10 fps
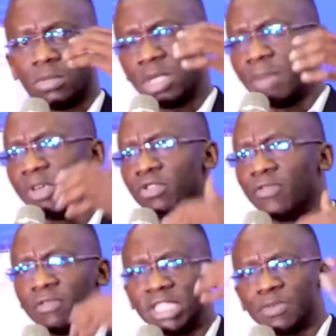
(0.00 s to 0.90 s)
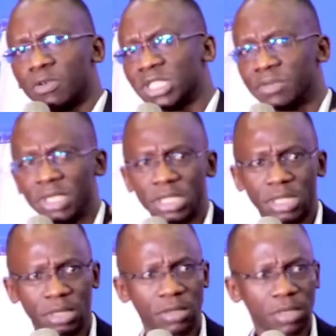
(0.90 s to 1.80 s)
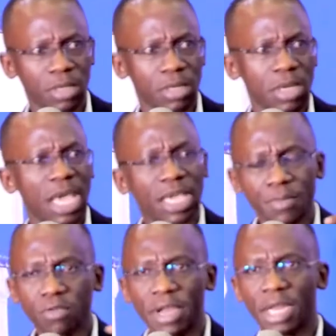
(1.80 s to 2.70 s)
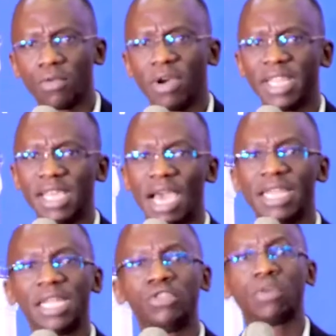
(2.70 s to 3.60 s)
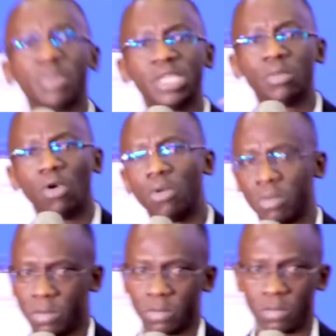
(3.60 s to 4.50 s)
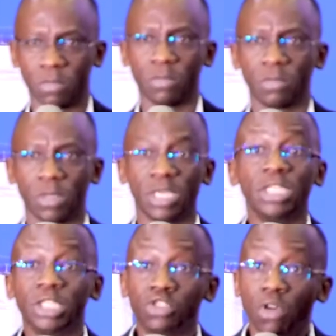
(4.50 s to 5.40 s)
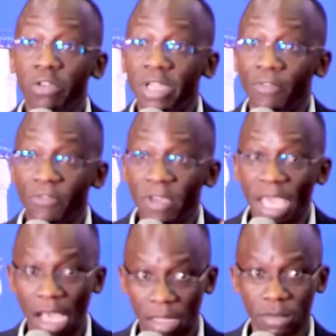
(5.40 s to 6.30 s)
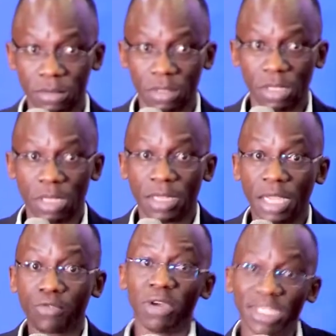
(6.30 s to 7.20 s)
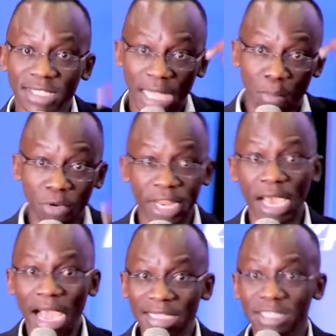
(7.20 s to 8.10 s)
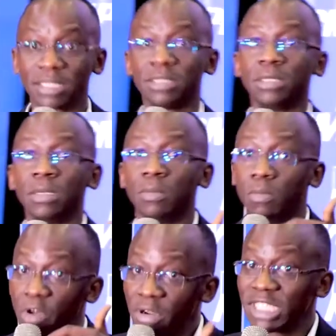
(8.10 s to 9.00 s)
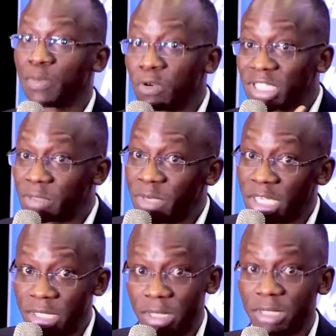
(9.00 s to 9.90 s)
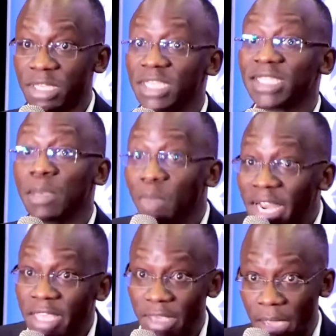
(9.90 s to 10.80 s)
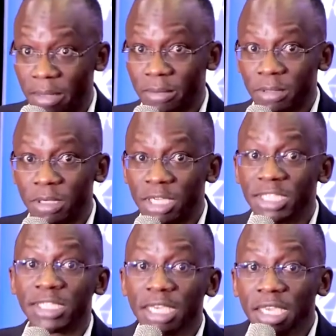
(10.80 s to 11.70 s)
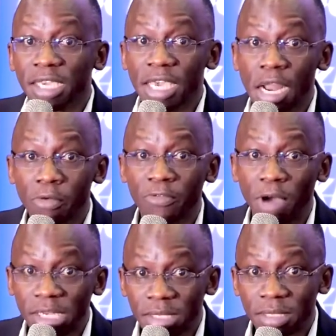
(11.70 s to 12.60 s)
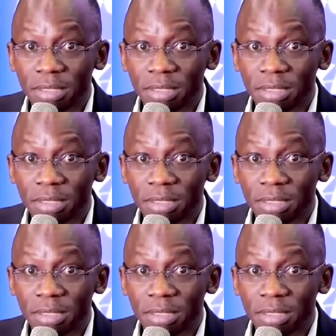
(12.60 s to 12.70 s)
a bit of responsibility, I kept wondering why they earn a little bit more. It is only fair that when somebody has more responsibility, he's a manager, he's taking care of what?